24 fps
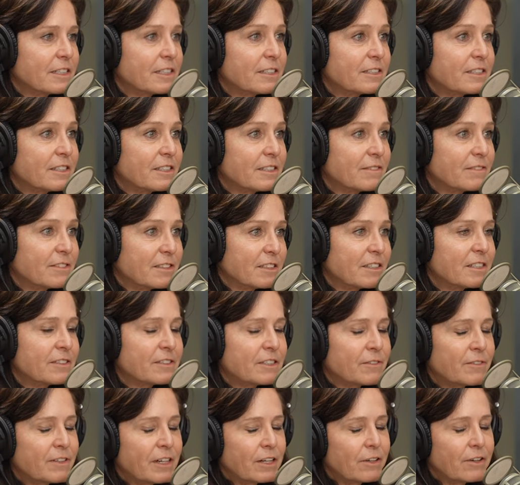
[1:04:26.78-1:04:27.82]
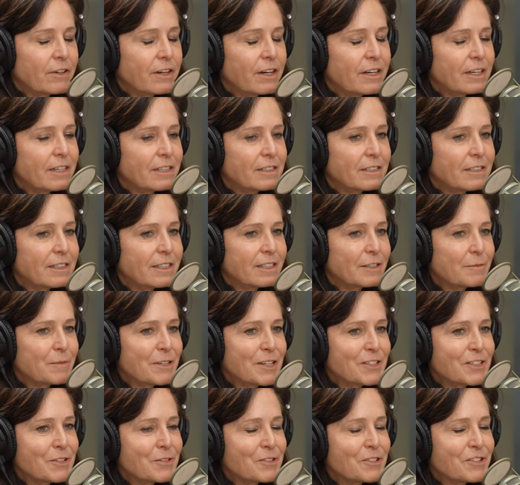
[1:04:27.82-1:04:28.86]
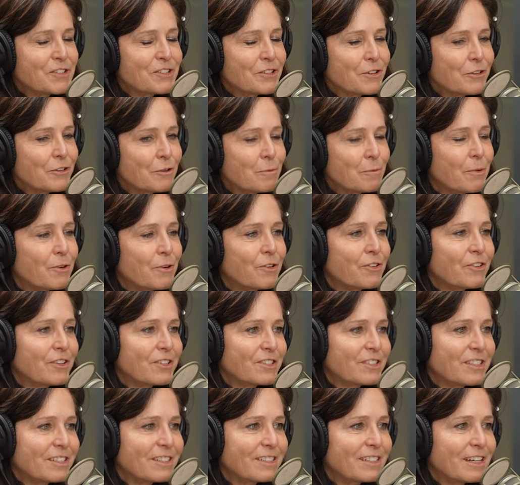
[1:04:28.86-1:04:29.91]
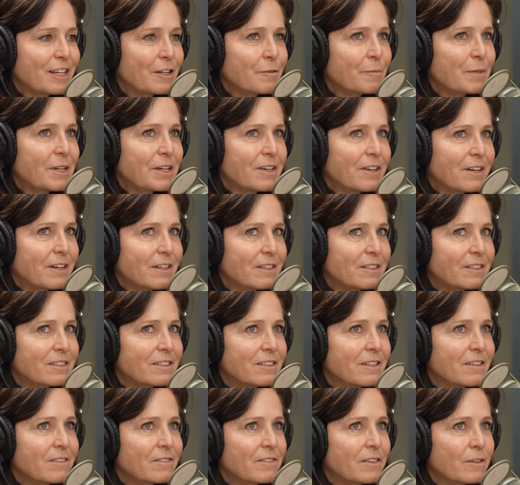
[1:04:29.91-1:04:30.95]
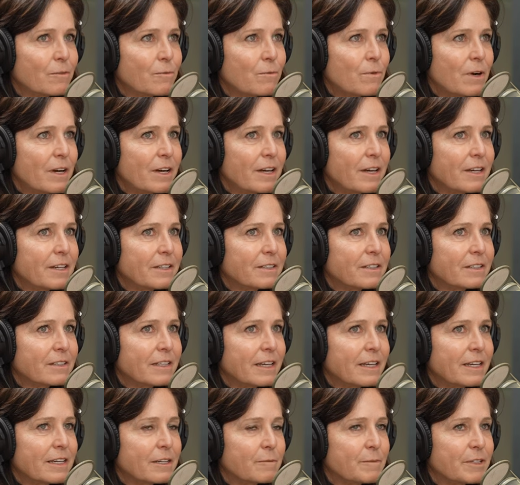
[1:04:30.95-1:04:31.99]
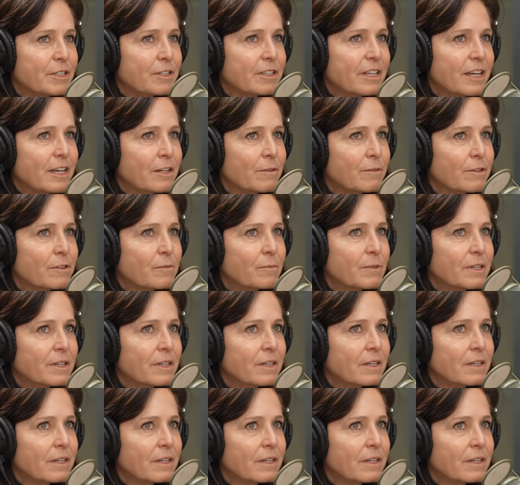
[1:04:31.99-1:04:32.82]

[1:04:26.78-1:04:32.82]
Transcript: he, he's the founder, and, and because he was so persistent, and because of the way that they communicated with me.